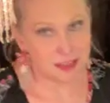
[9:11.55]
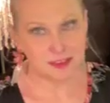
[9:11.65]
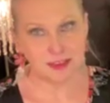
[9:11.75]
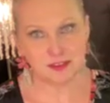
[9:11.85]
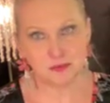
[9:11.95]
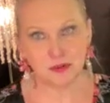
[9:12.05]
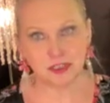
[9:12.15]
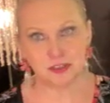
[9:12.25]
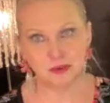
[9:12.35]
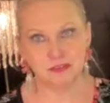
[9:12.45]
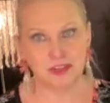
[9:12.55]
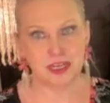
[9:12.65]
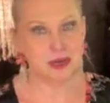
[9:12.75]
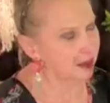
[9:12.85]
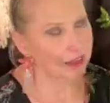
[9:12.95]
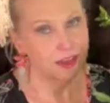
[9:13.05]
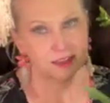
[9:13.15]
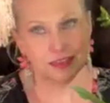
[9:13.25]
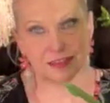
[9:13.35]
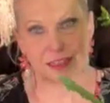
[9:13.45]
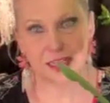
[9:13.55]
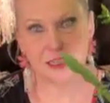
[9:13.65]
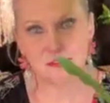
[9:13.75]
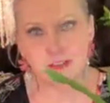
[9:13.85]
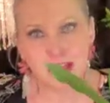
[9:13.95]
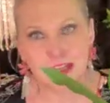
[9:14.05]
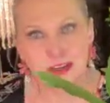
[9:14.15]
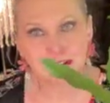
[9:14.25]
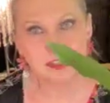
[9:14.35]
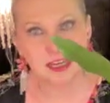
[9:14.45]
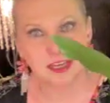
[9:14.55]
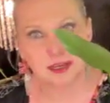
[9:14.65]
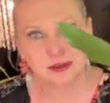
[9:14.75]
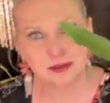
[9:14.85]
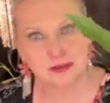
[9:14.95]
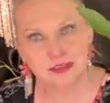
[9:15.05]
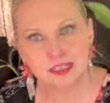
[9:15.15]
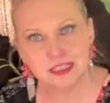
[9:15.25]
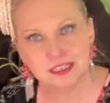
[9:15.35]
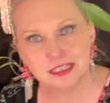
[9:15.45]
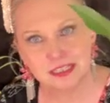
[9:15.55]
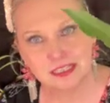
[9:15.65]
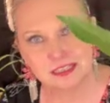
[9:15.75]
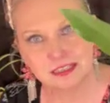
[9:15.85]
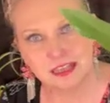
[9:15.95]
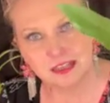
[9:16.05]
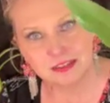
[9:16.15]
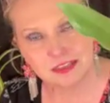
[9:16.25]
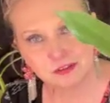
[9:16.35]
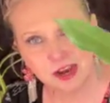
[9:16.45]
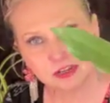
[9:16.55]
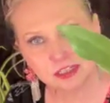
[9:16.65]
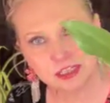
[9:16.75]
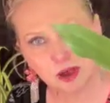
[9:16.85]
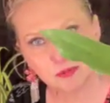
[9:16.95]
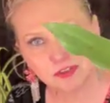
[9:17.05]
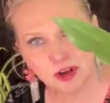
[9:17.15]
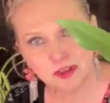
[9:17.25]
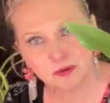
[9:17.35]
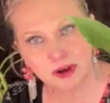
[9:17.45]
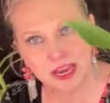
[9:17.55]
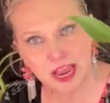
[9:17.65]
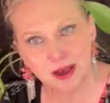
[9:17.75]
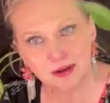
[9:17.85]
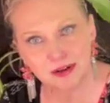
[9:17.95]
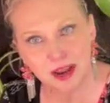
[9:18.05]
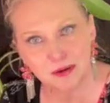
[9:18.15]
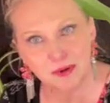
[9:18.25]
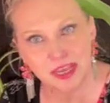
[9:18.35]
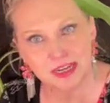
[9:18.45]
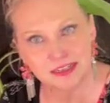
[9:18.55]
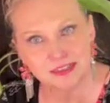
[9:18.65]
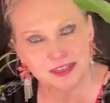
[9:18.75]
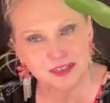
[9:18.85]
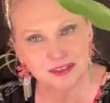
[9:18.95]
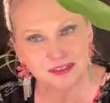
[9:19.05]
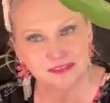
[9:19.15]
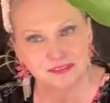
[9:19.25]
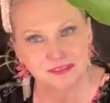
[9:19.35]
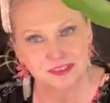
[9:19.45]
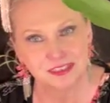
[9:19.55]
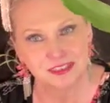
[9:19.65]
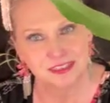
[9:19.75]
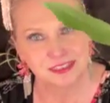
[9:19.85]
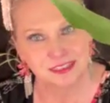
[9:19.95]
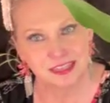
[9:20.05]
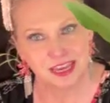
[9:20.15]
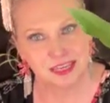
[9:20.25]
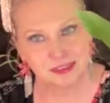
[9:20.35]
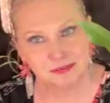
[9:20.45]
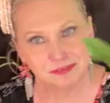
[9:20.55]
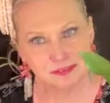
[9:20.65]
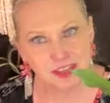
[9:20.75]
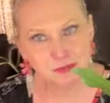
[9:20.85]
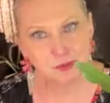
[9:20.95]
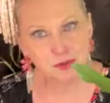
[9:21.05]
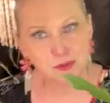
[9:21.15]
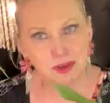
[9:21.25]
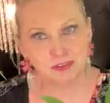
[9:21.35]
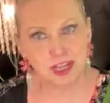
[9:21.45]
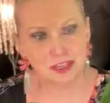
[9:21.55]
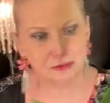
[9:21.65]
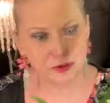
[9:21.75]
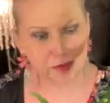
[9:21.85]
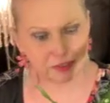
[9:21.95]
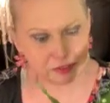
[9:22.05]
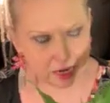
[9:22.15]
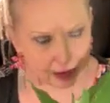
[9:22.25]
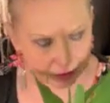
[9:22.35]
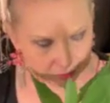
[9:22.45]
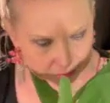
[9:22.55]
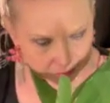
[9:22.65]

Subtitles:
this is a pretty short video. These Lily of the Valley, aren't they cute? These are actually almost on their way out. I waited until, like, they've been blooming for like 3 weeks now, and